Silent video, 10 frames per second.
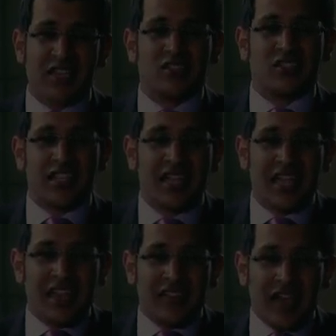agency,
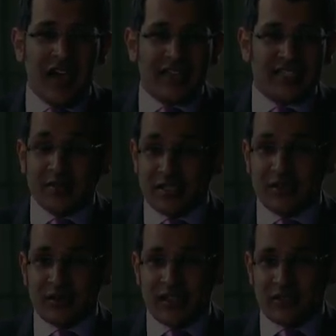the ISI.
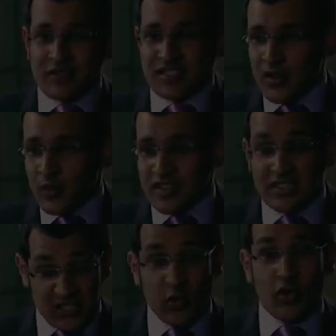Mr. Gul, thank you for staying with
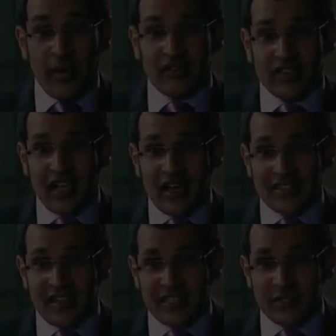us. Let's talk about the ISI